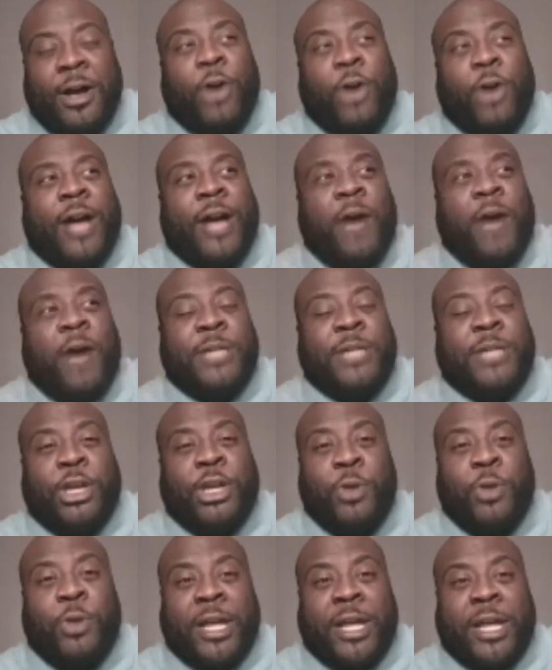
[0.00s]
Kyle was like,
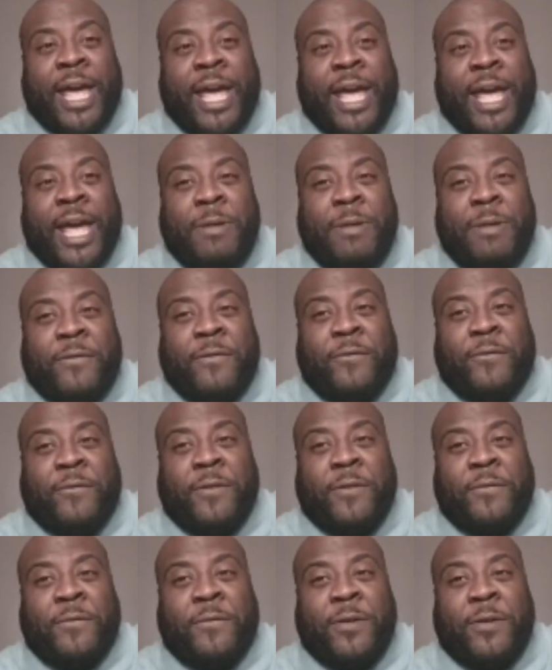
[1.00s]
"You're going to cancel me for
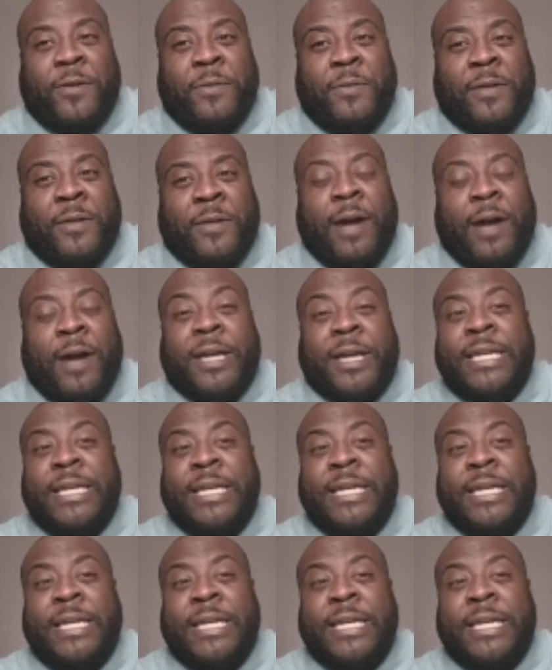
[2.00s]
because